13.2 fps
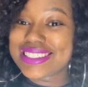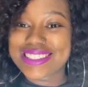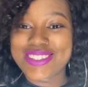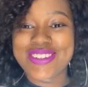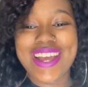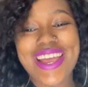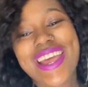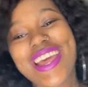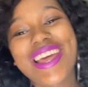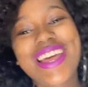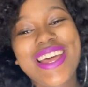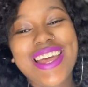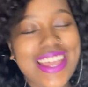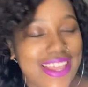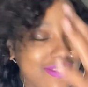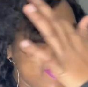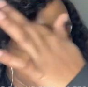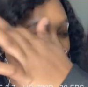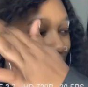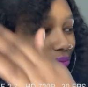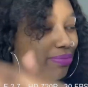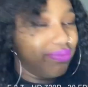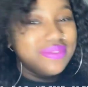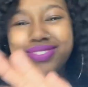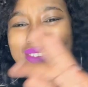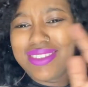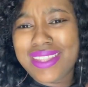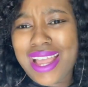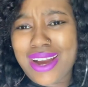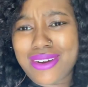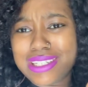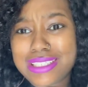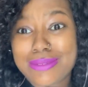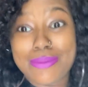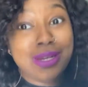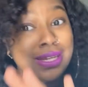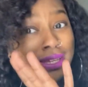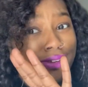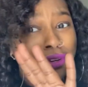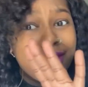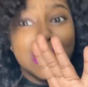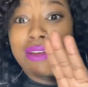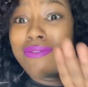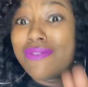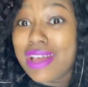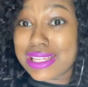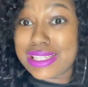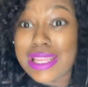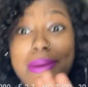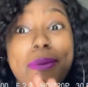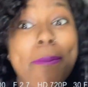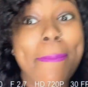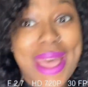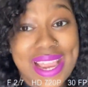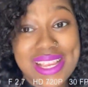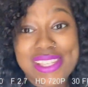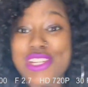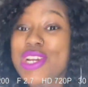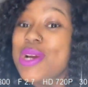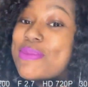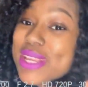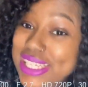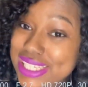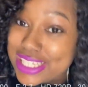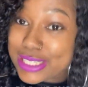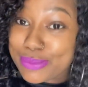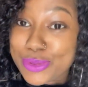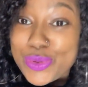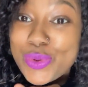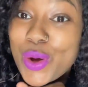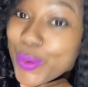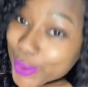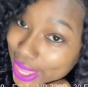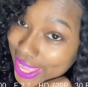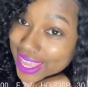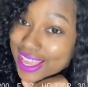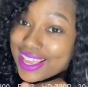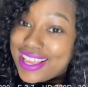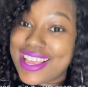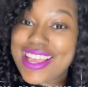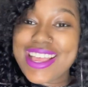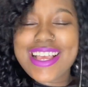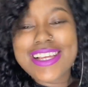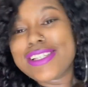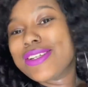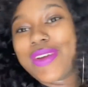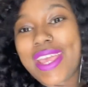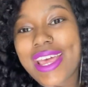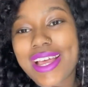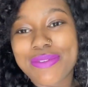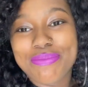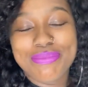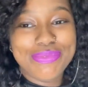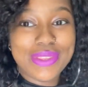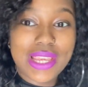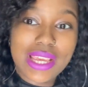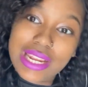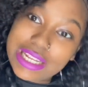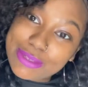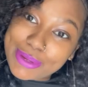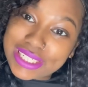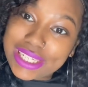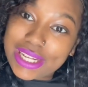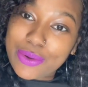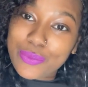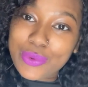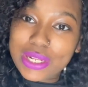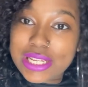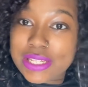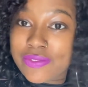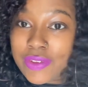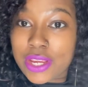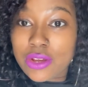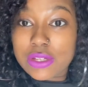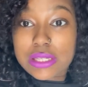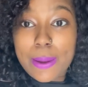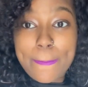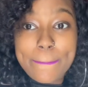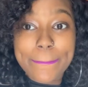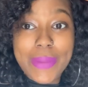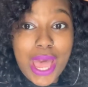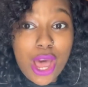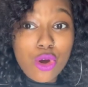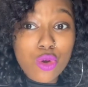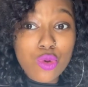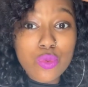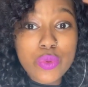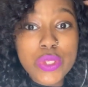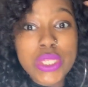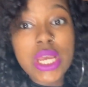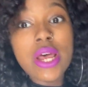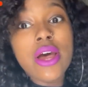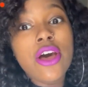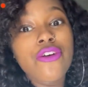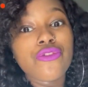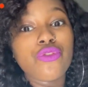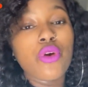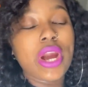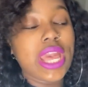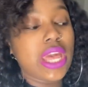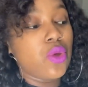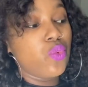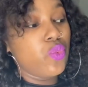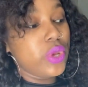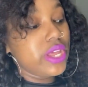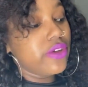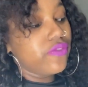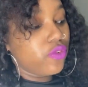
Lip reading: Okay. Even though you're not going to spend it, you're going to invest it back into your business, boo. Okay. So yeah, that's basically what this video is about. For a week.